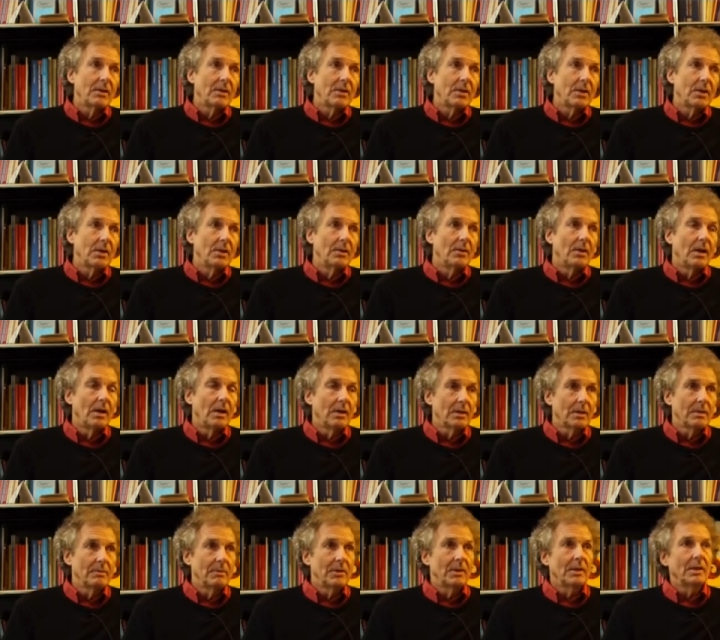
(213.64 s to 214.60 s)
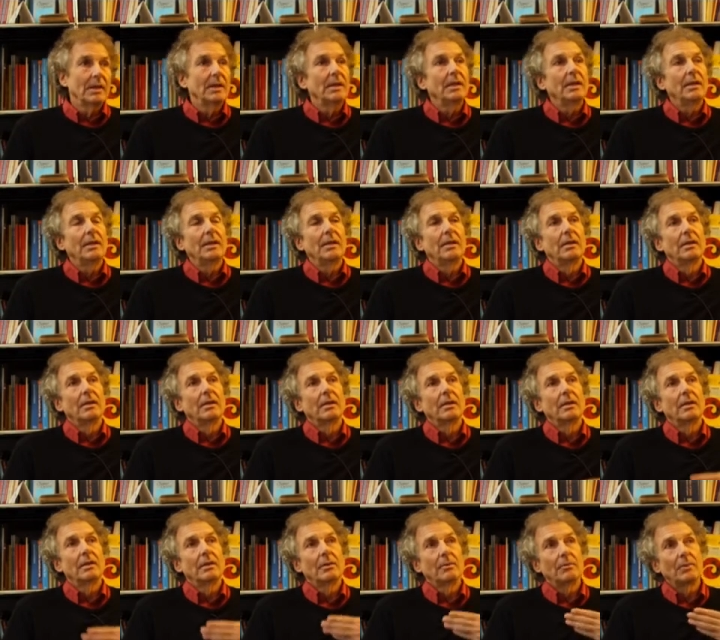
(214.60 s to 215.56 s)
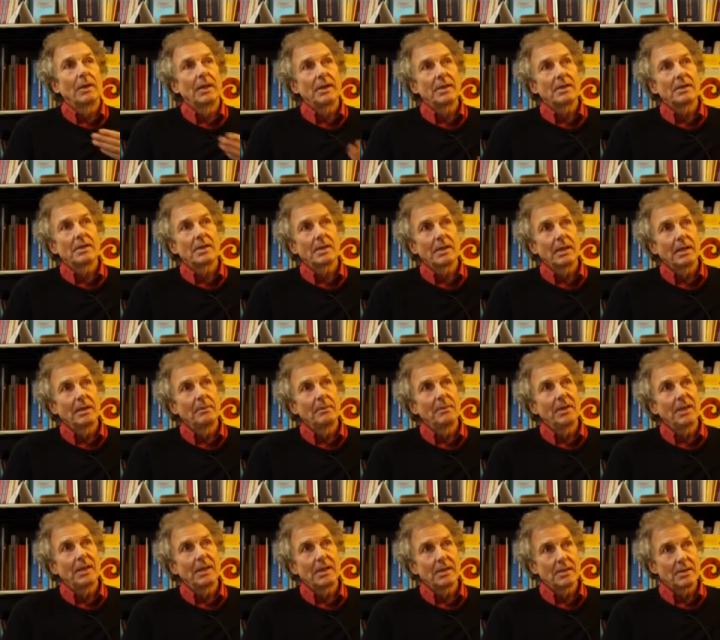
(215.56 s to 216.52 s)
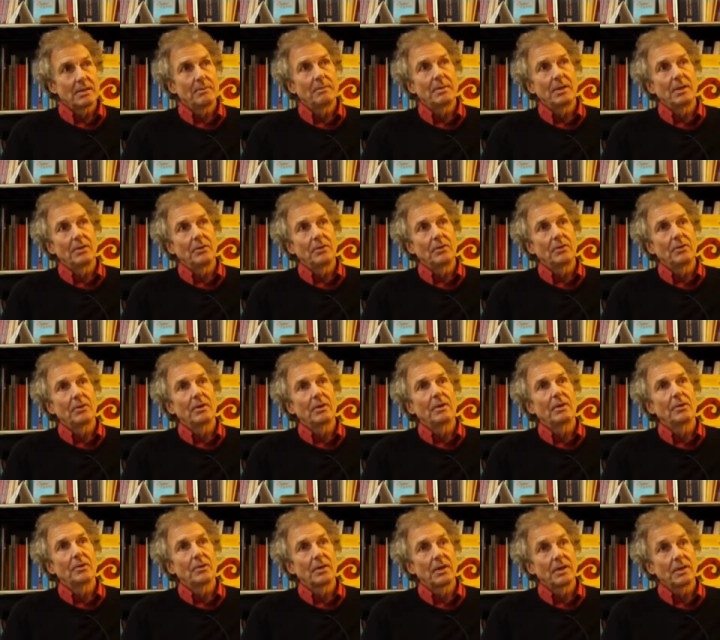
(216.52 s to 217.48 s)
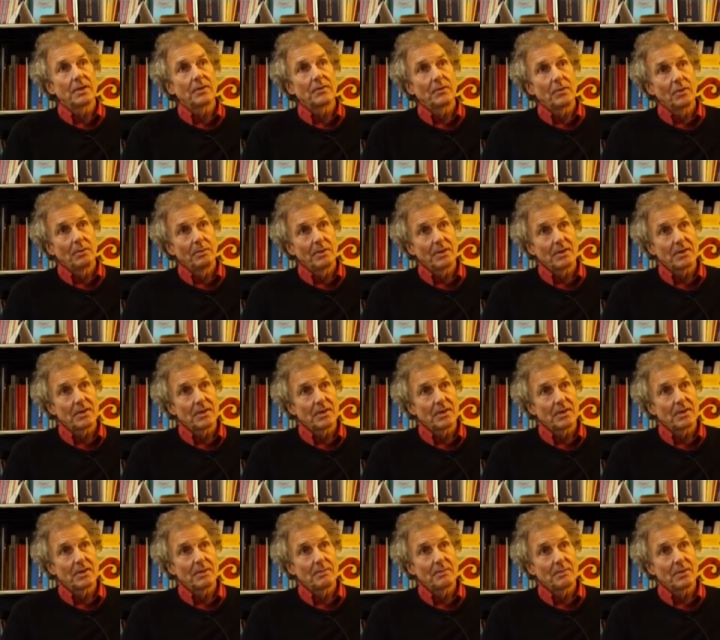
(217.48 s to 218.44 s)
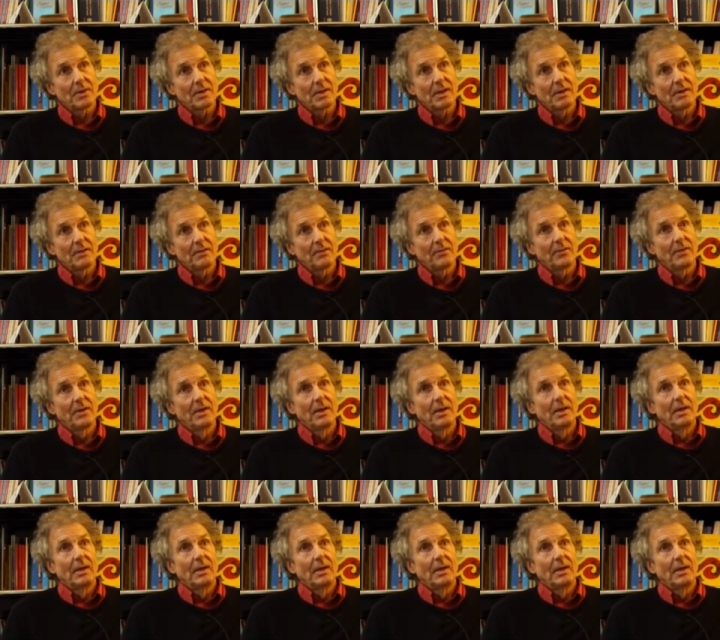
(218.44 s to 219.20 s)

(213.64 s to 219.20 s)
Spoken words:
you know, ultimately, rights claiming is about transforming systems of